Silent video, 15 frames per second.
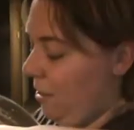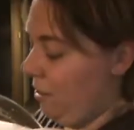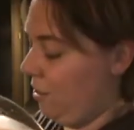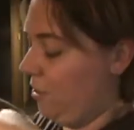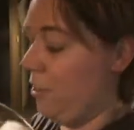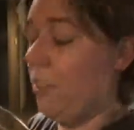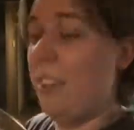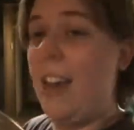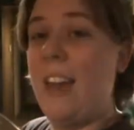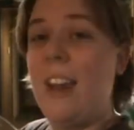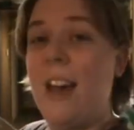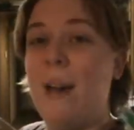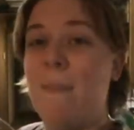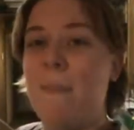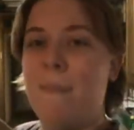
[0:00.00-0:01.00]
stir that
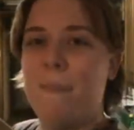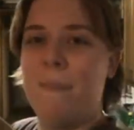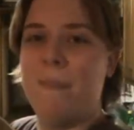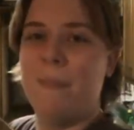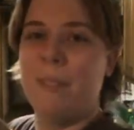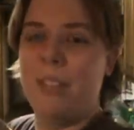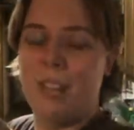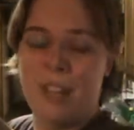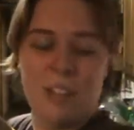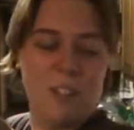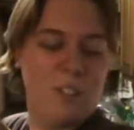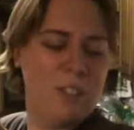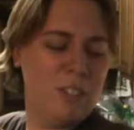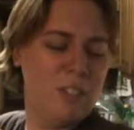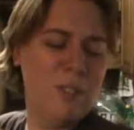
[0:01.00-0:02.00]
up,
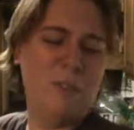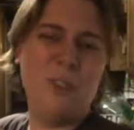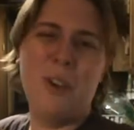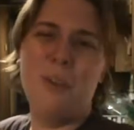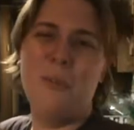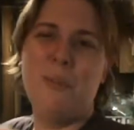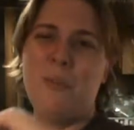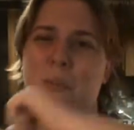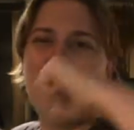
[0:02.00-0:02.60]
because, you know,